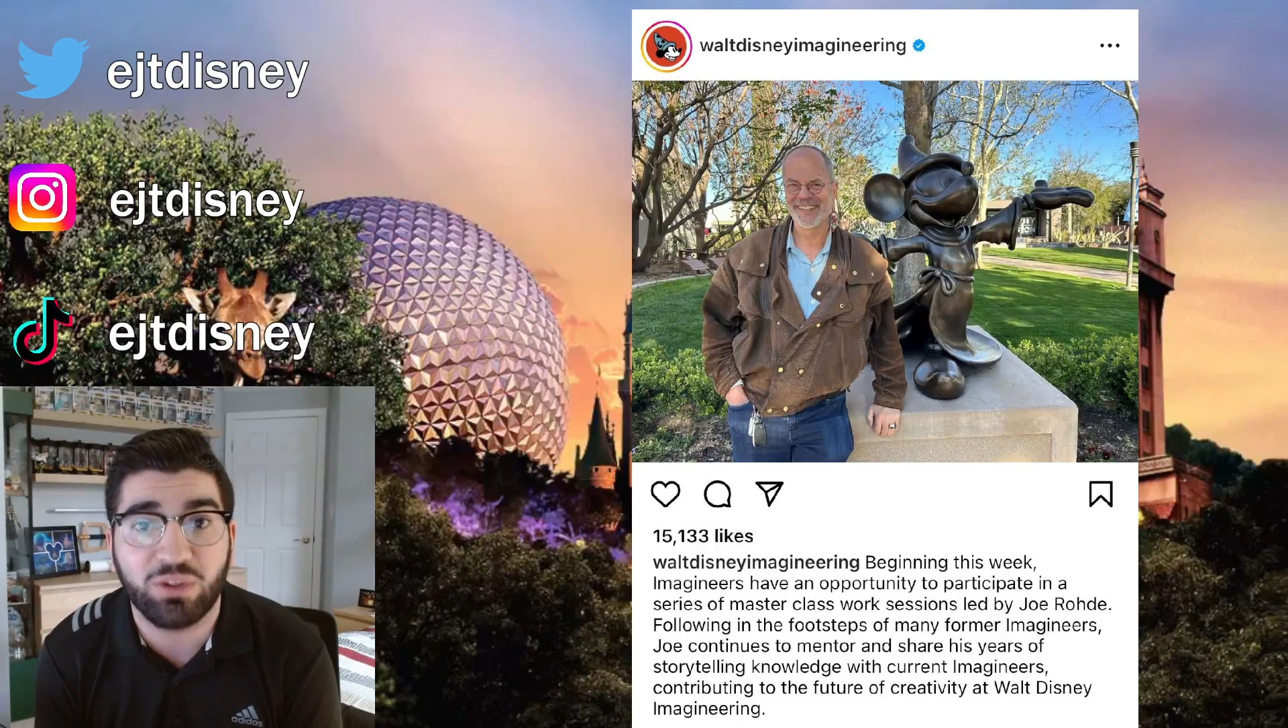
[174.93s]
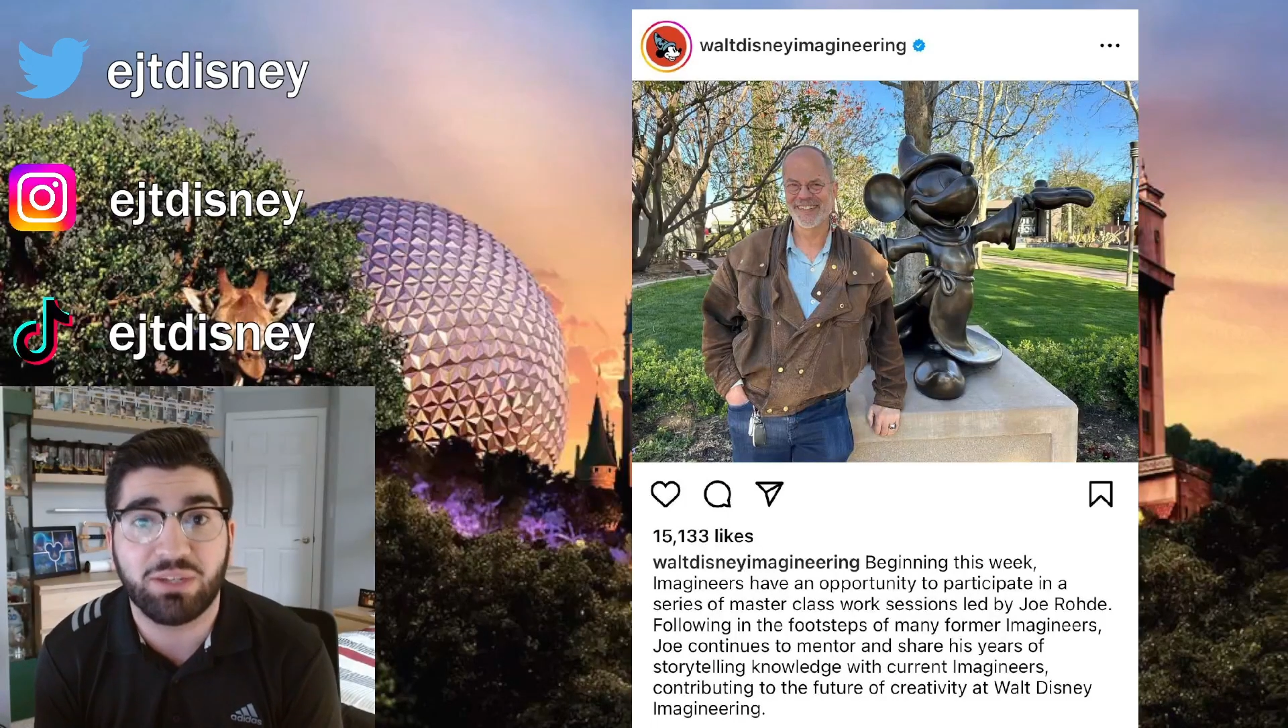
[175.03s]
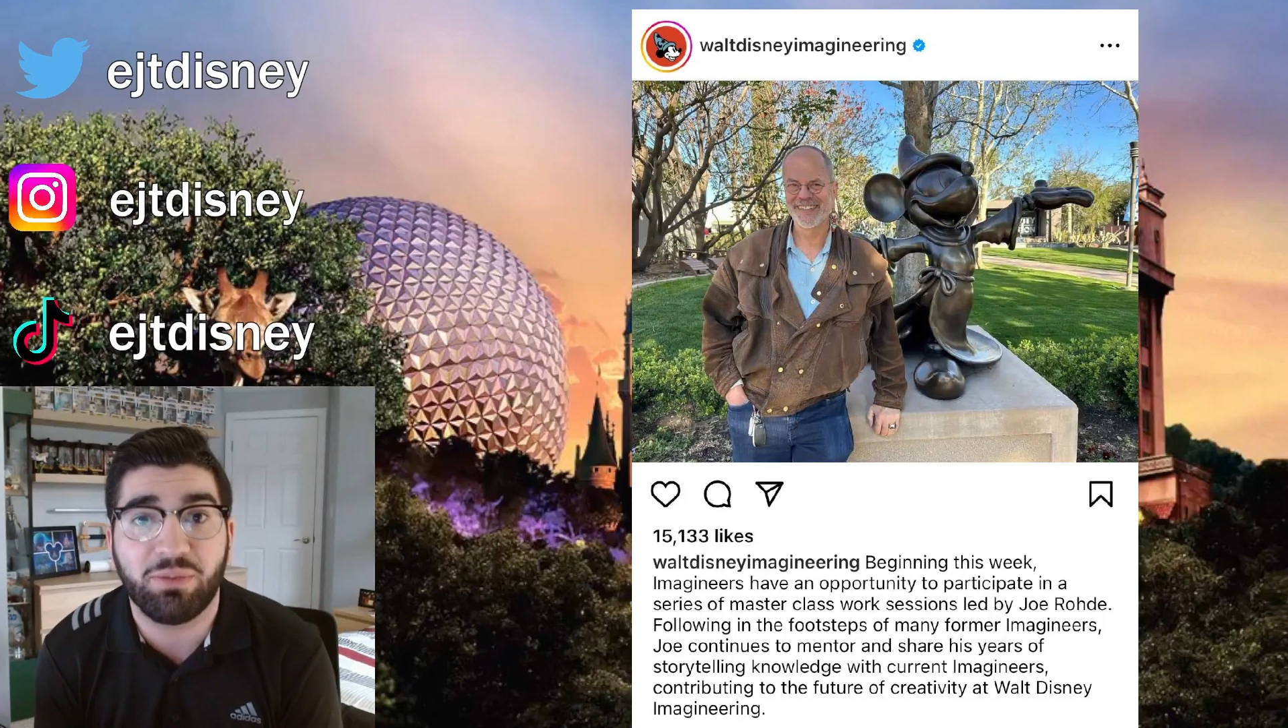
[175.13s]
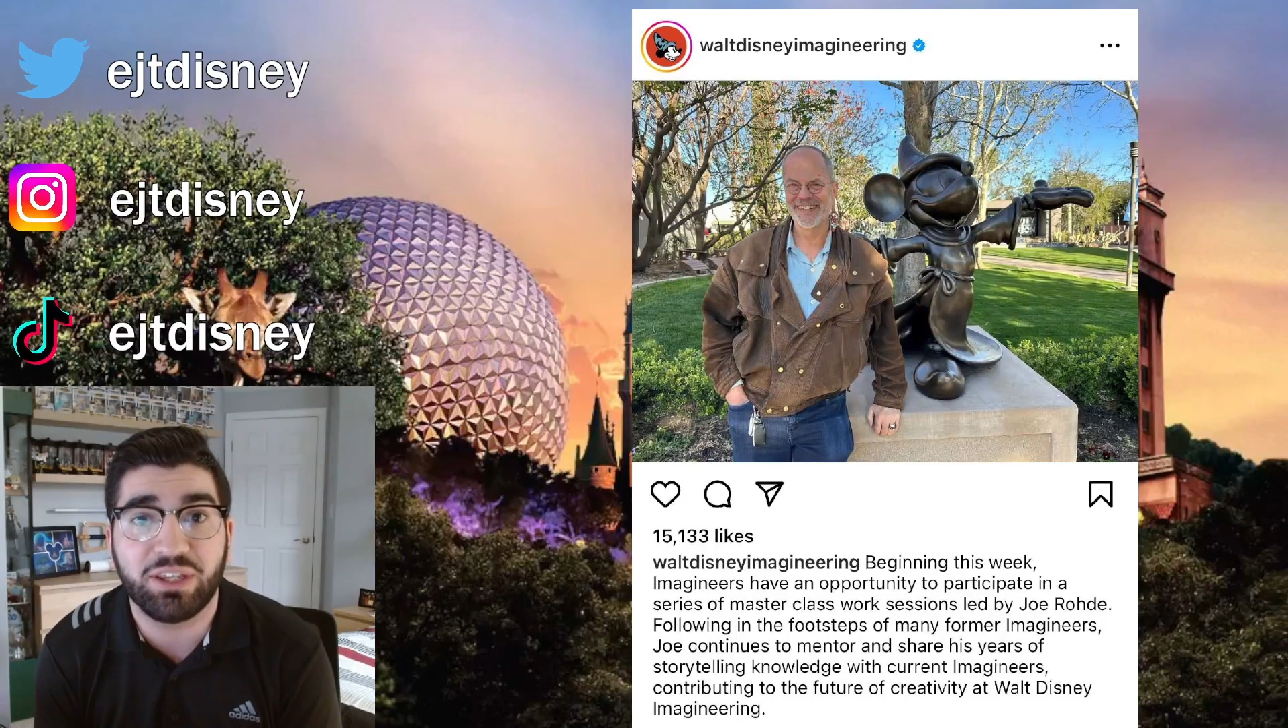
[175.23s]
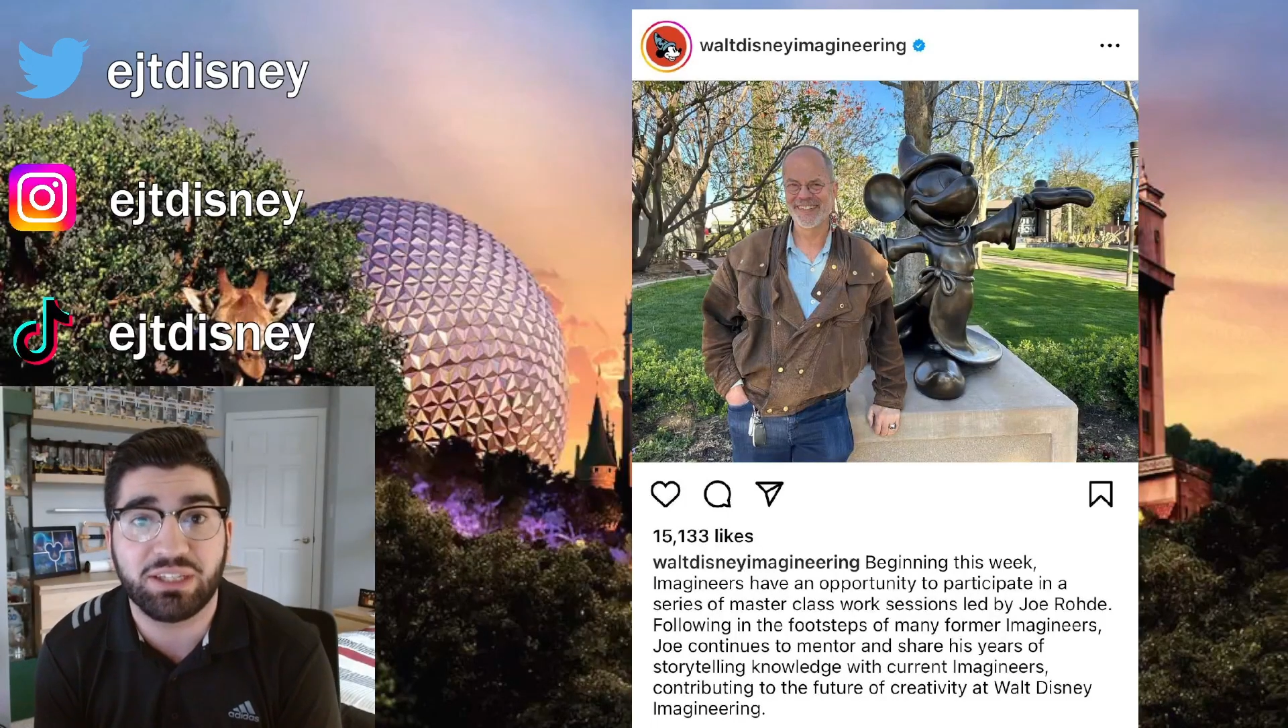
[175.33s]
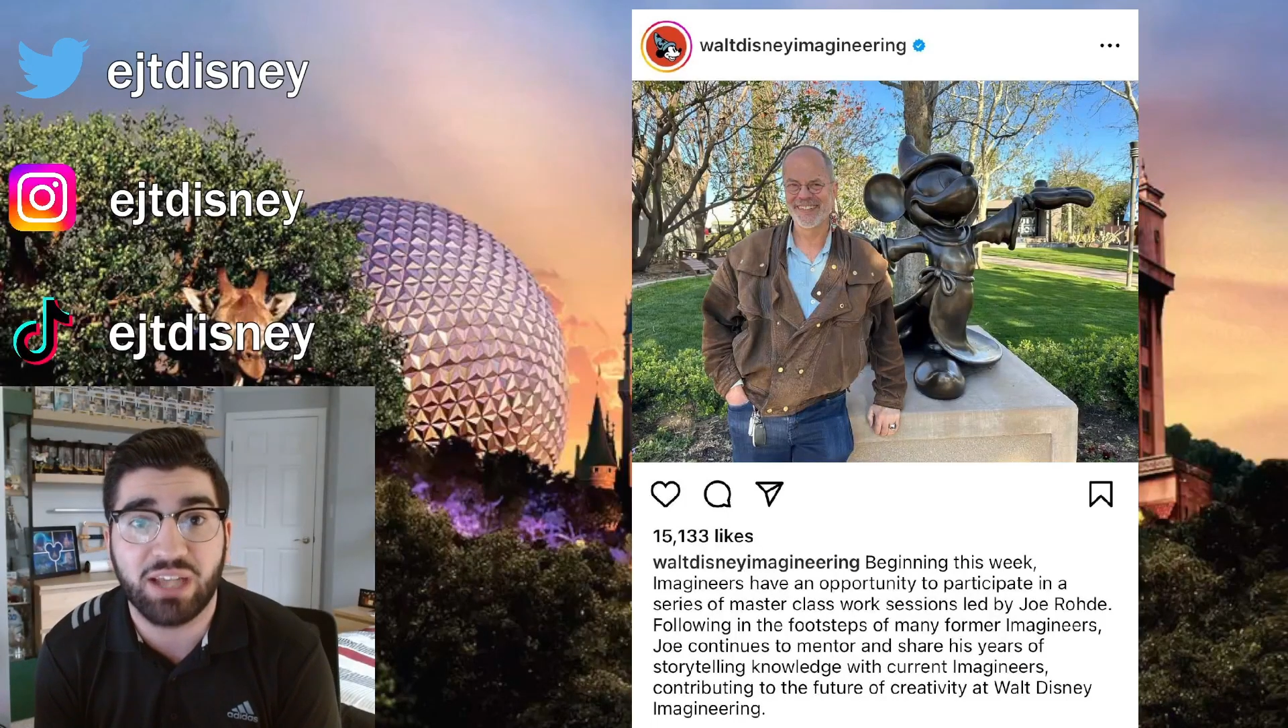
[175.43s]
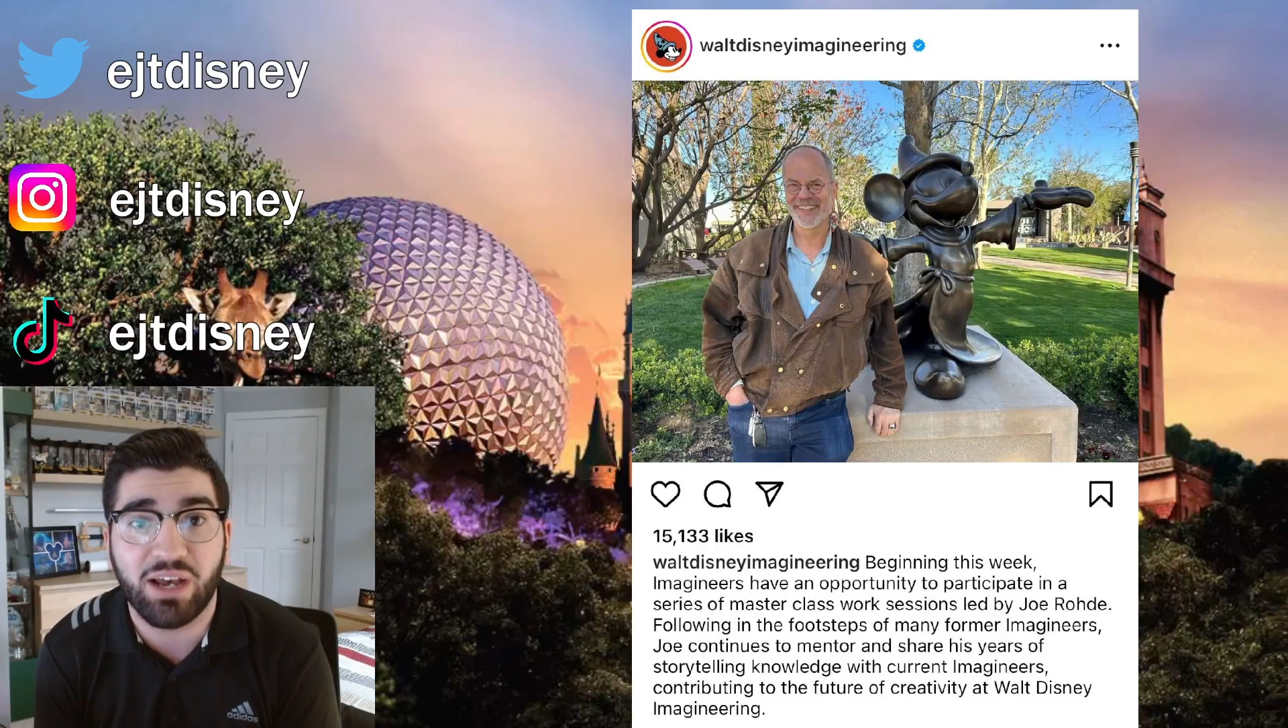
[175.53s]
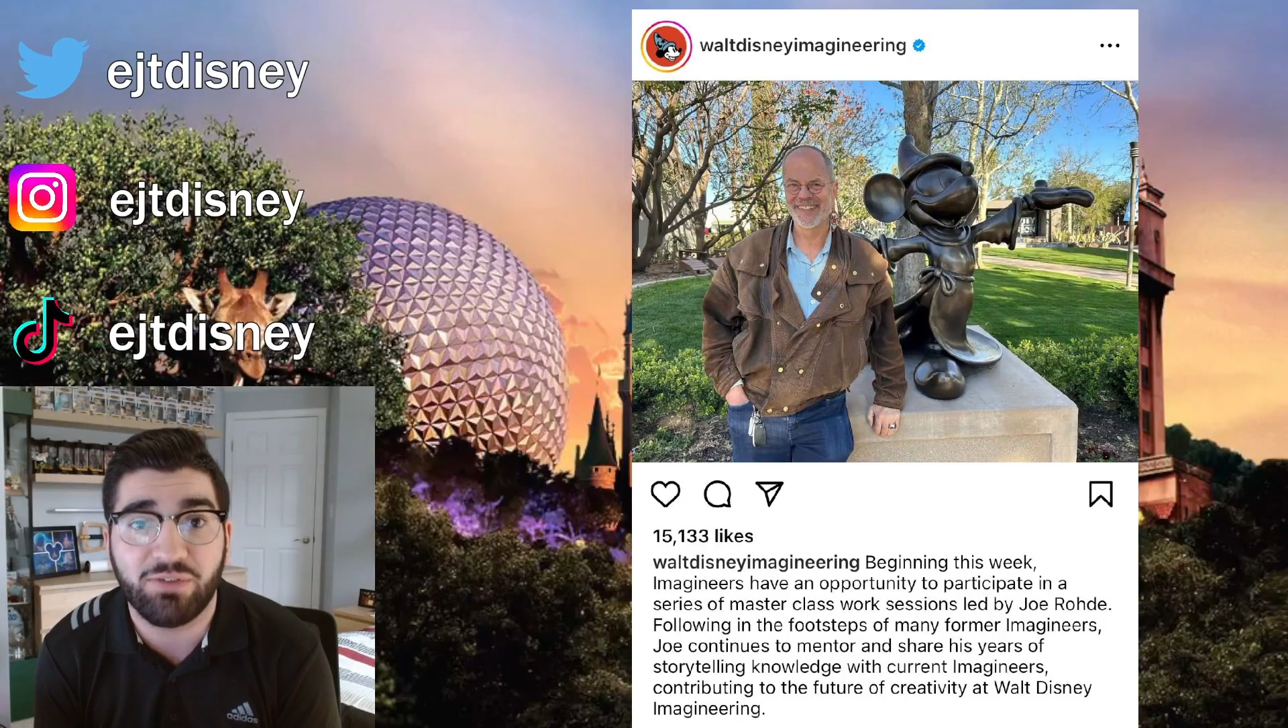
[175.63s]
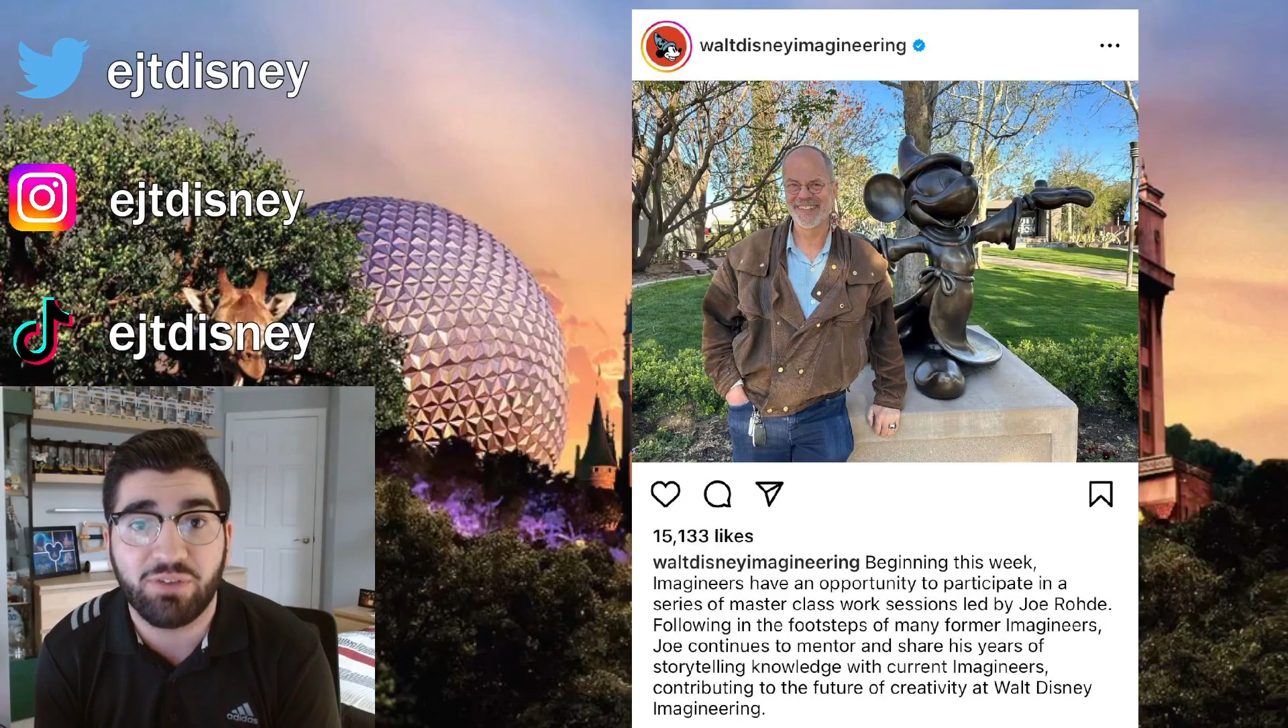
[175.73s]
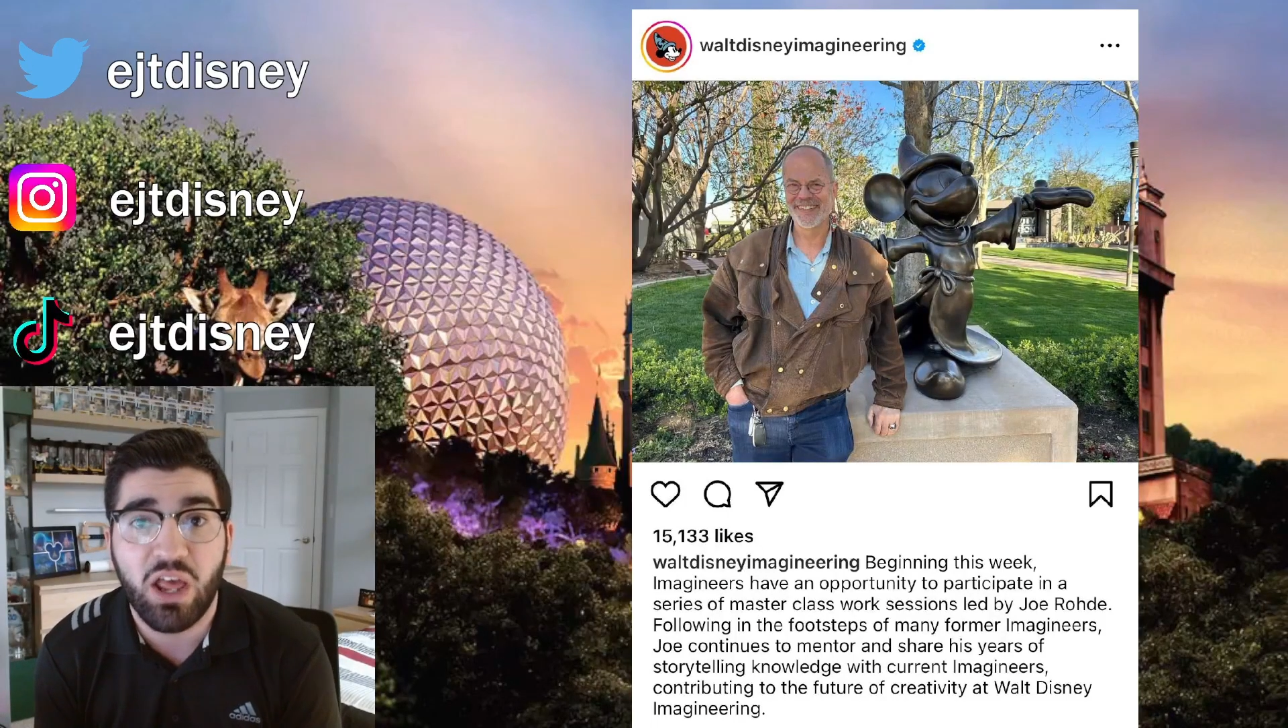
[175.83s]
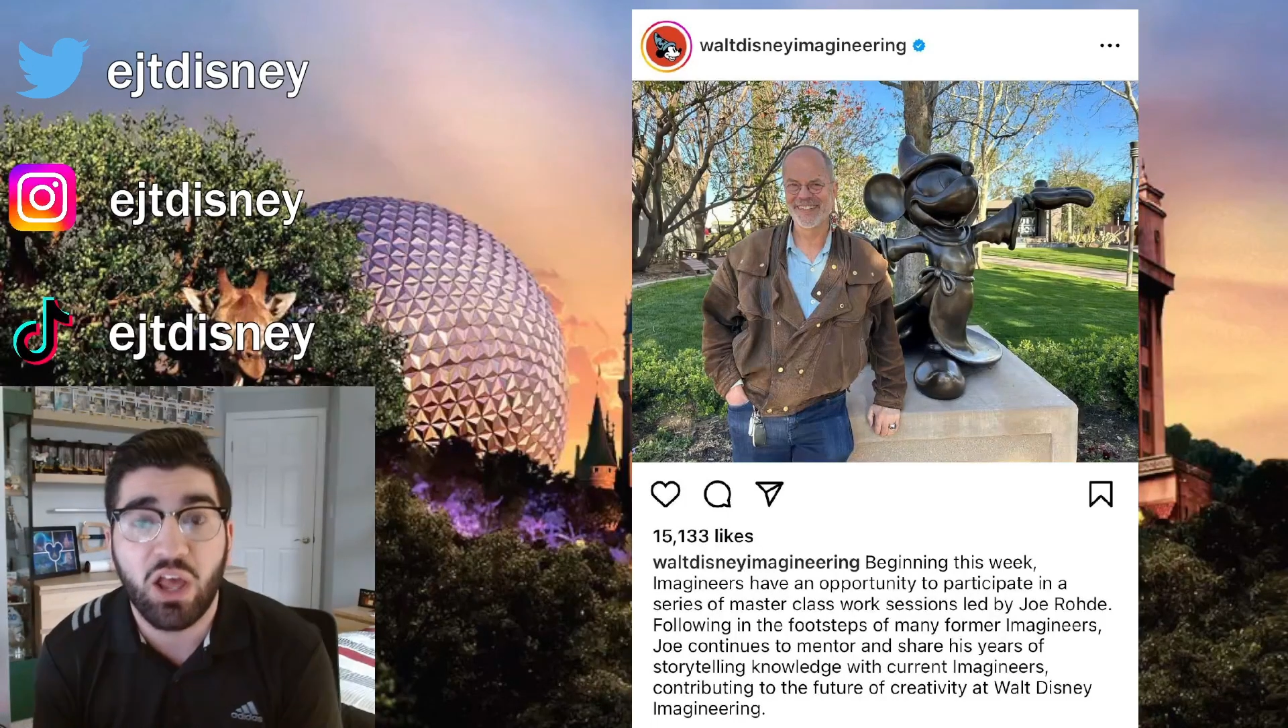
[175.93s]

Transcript: some of the stuff